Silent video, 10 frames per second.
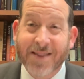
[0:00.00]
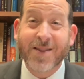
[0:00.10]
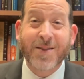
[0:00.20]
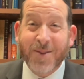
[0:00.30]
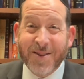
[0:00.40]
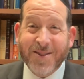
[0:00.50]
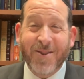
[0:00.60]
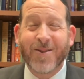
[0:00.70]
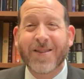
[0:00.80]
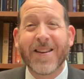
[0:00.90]
So the story is
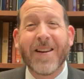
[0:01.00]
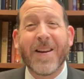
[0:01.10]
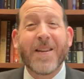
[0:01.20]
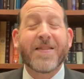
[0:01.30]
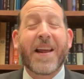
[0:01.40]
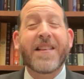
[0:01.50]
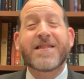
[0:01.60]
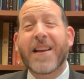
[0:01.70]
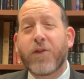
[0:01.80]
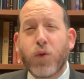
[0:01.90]
told that he
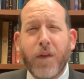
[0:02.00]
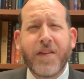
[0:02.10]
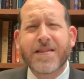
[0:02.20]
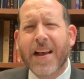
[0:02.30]
sent two of his